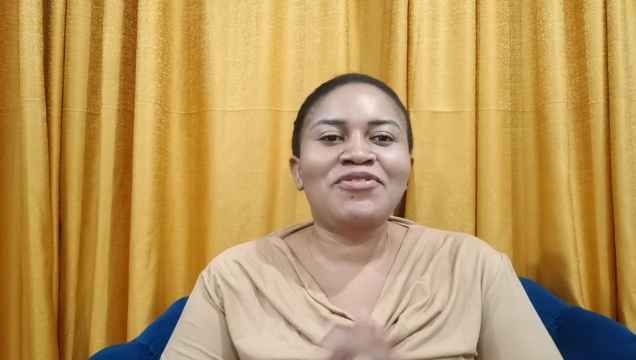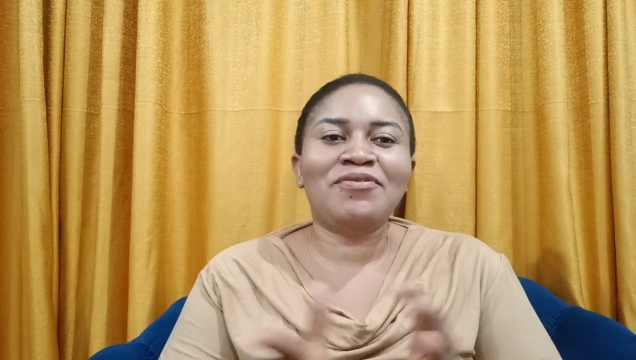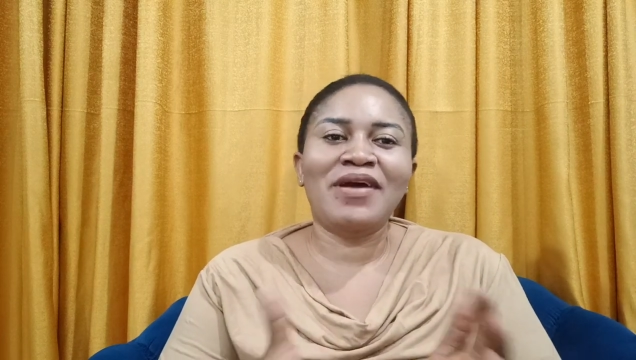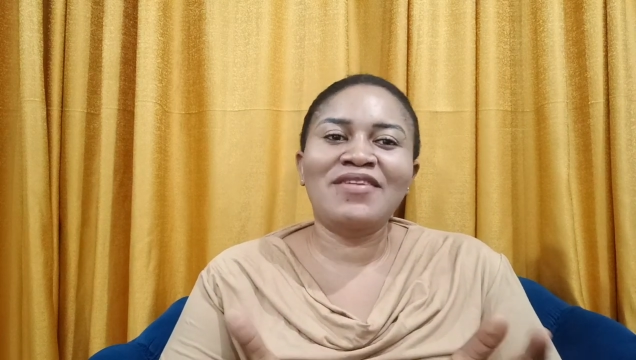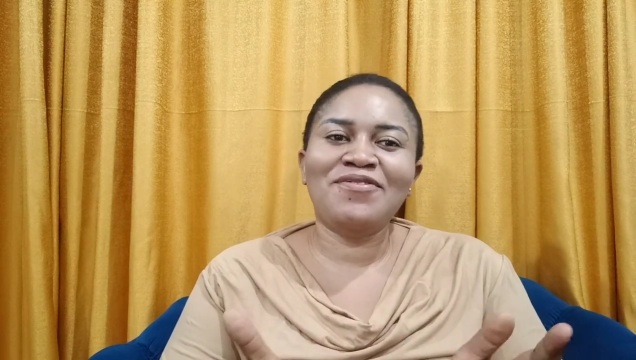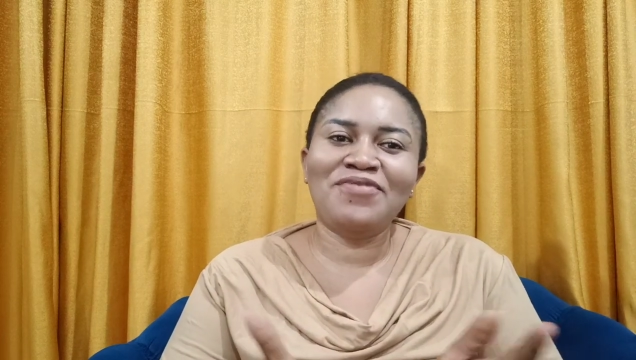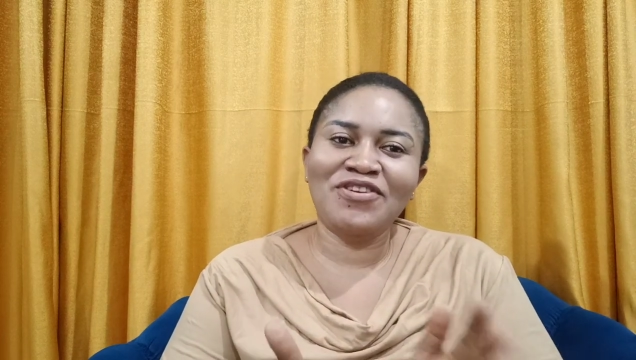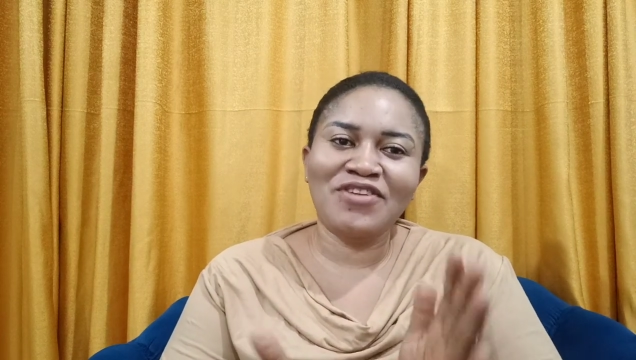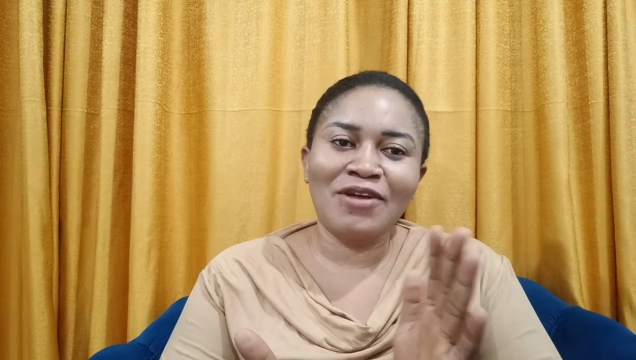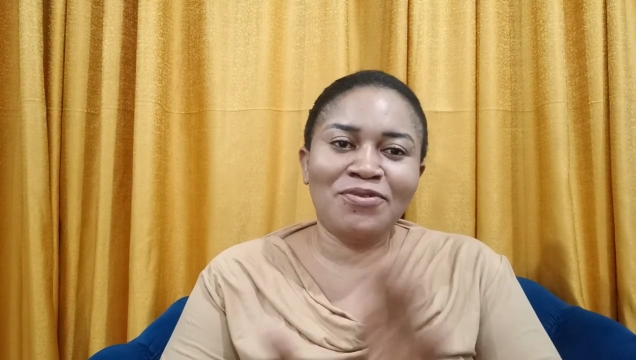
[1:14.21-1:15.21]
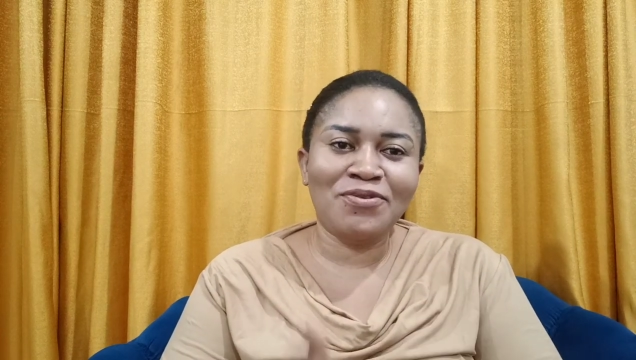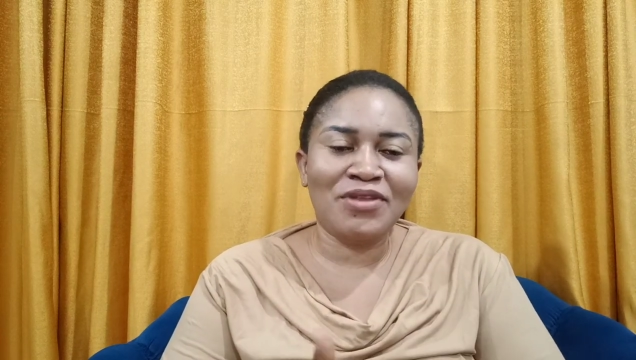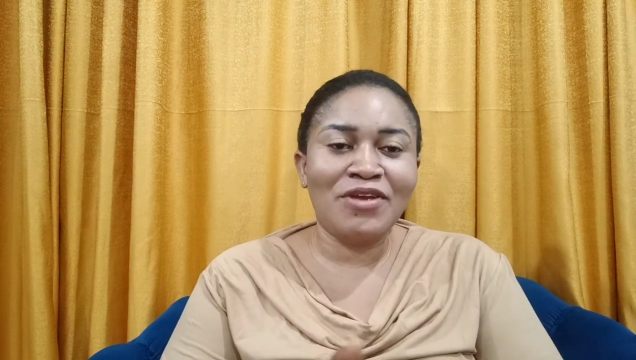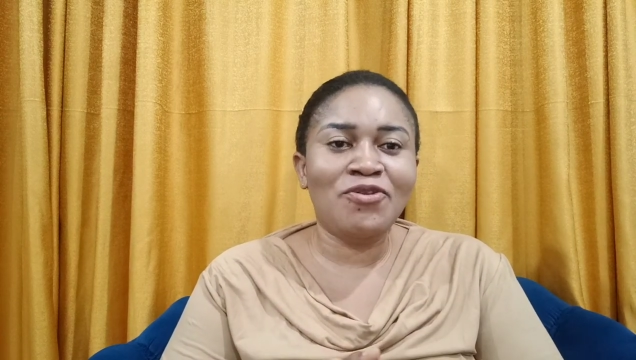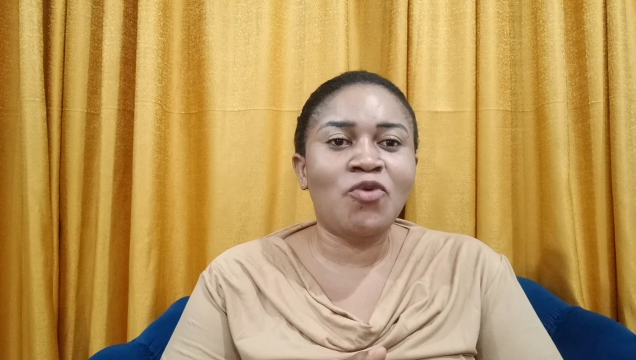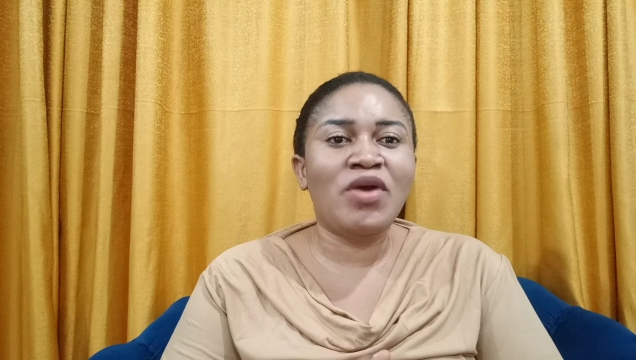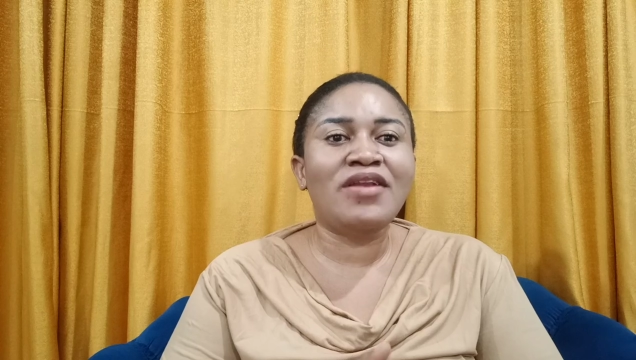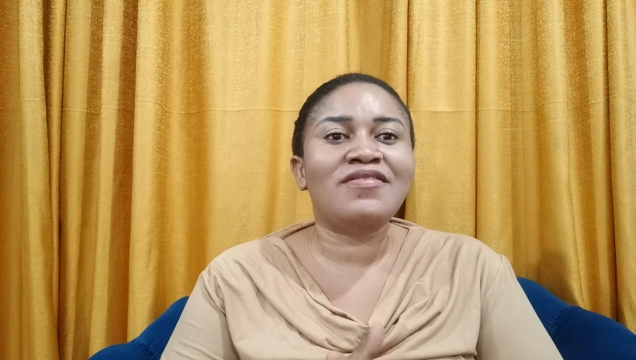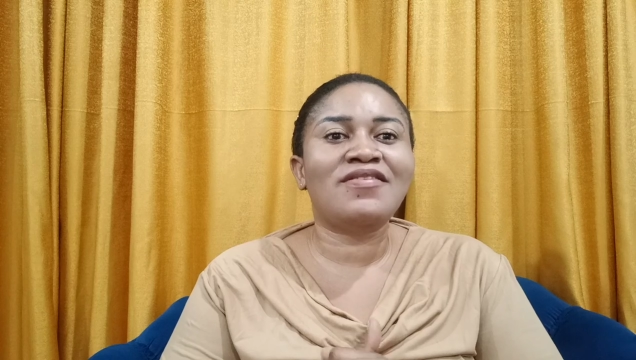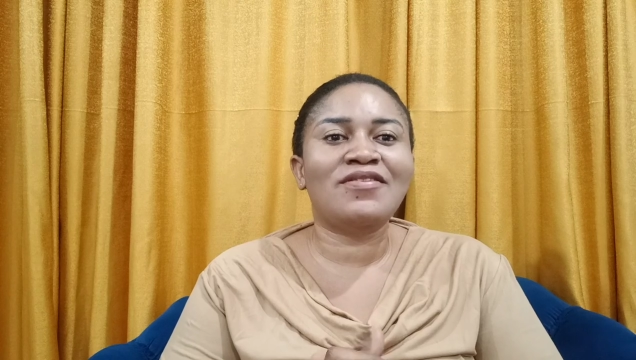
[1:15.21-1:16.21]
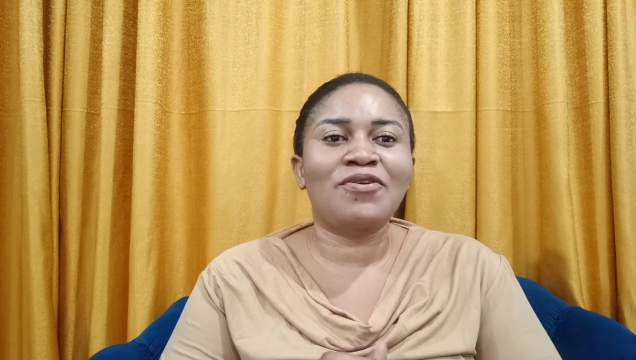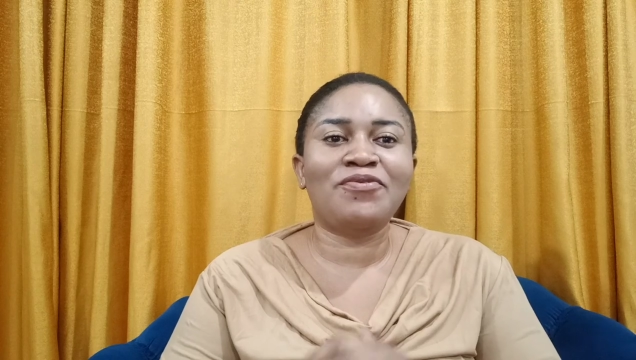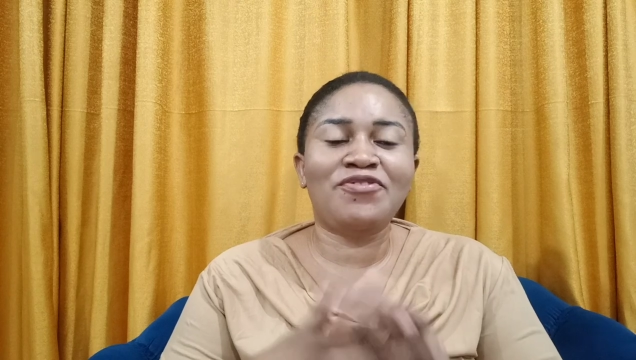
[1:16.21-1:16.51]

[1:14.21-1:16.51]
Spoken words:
Moisturizing facial toner. You know we are in the season